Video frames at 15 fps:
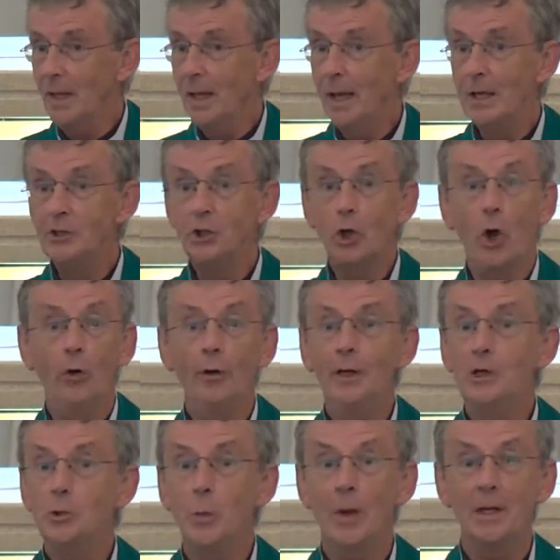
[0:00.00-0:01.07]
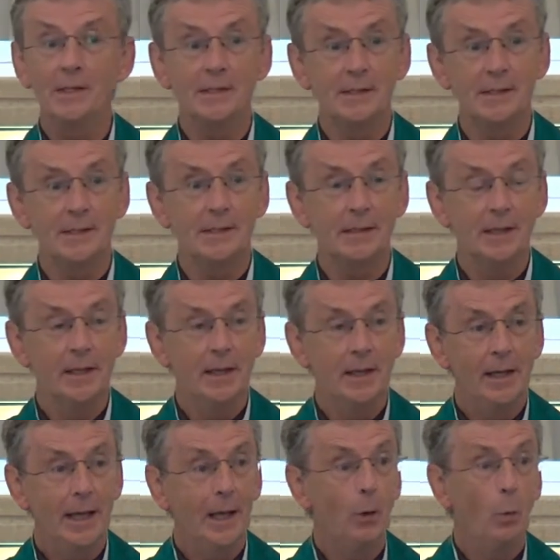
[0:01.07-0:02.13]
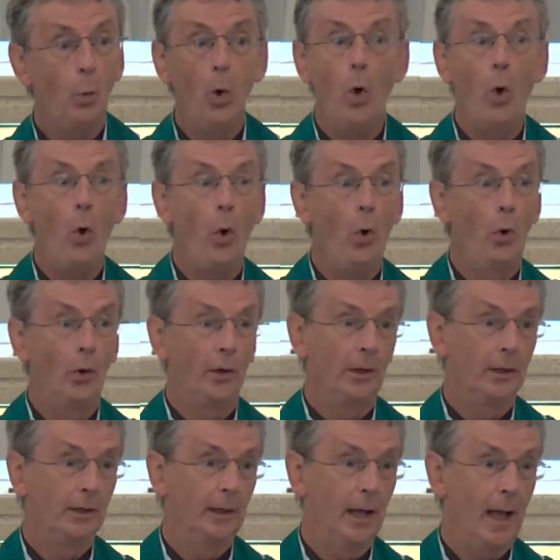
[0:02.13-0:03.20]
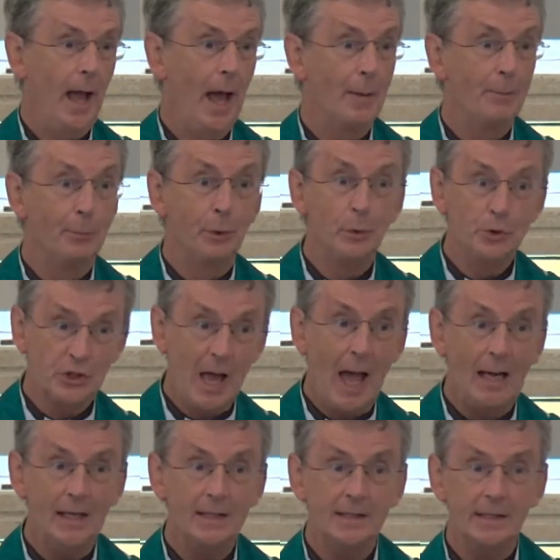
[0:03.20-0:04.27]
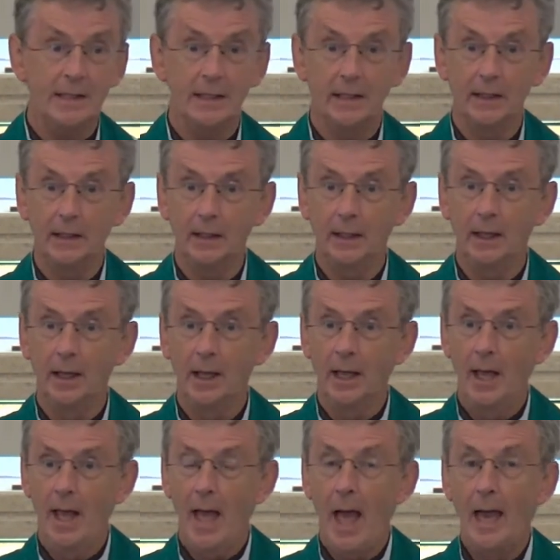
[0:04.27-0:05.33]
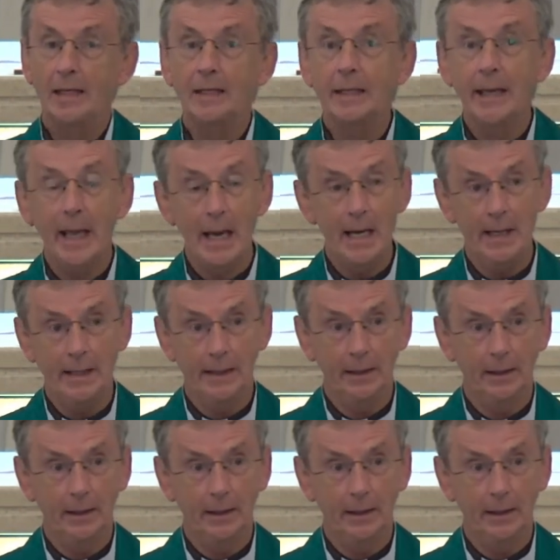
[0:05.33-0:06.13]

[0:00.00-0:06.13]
his courage was in war and brutality and killing.